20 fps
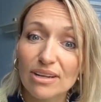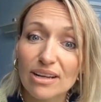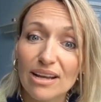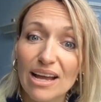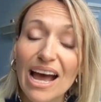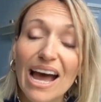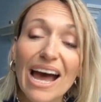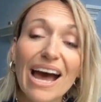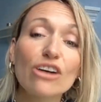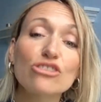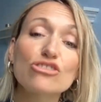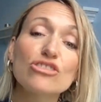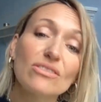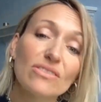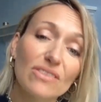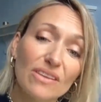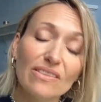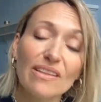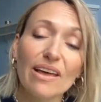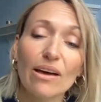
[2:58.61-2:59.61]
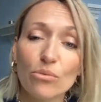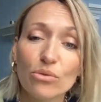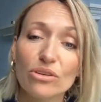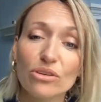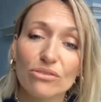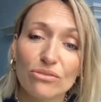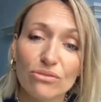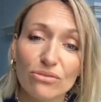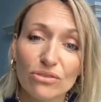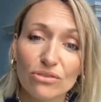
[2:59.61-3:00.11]
how do you think that would
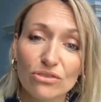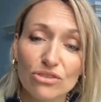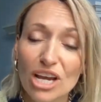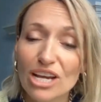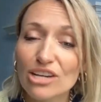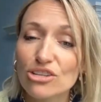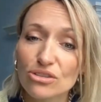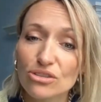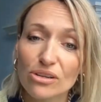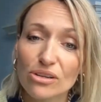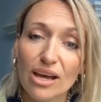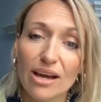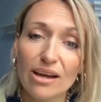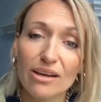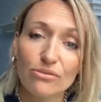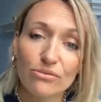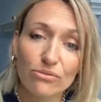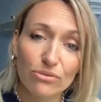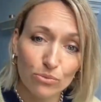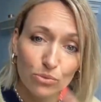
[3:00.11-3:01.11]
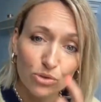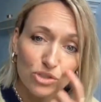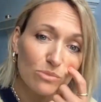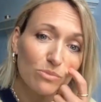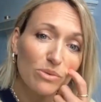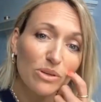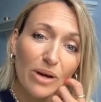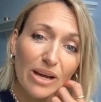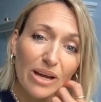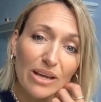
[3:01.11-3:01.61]
have changed your life? Would you
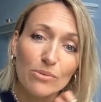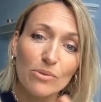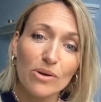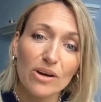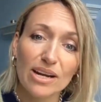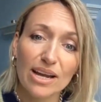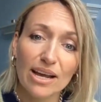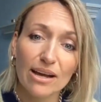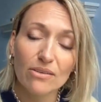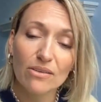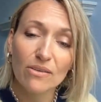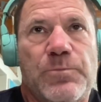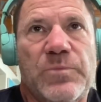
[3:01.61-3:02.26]
be where you are now?